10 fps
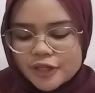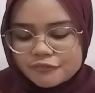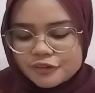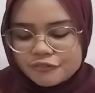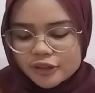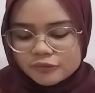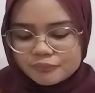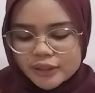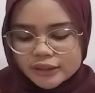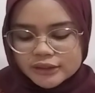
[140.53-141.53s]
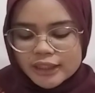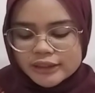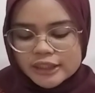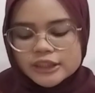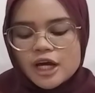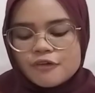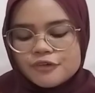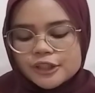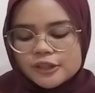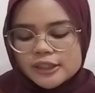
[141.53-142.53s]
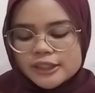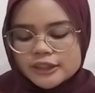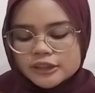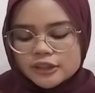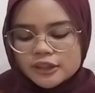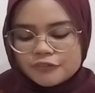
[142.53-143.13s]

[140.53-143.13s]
when we want to make changes, we need the leaders,